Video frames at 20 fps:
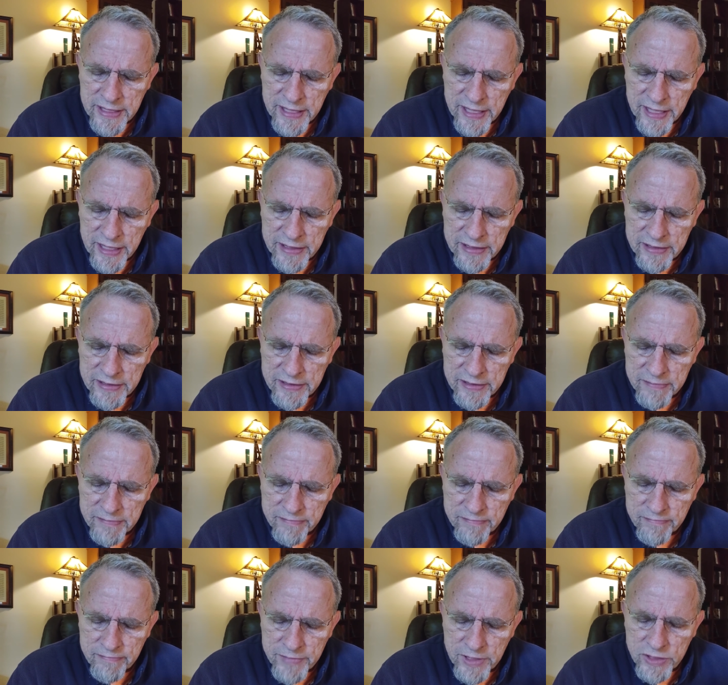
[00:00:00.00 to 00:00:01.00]
and
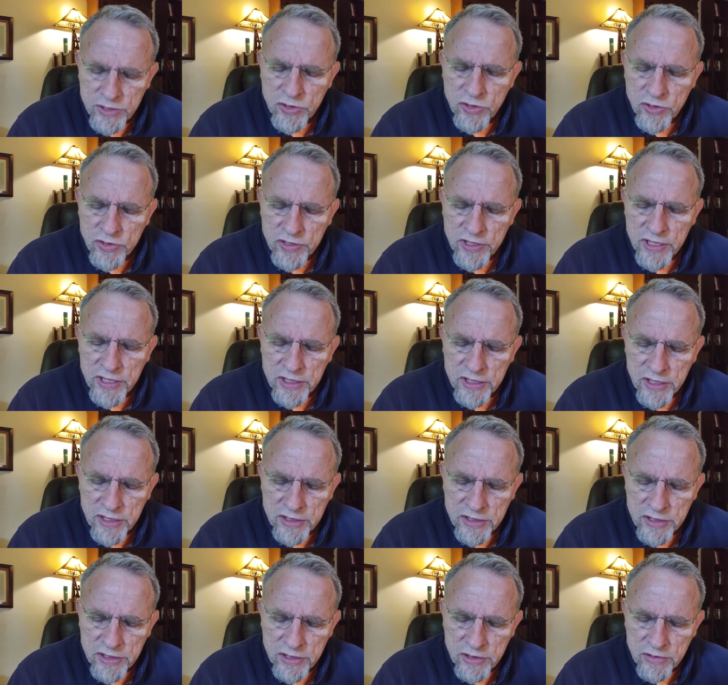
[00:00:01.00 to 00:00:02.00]
it's good that it
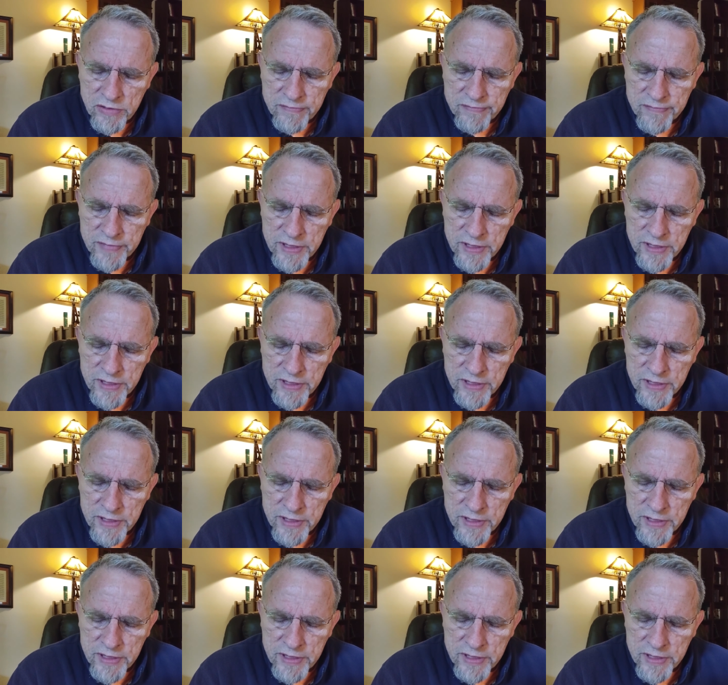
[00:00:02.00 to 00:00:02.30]
does so.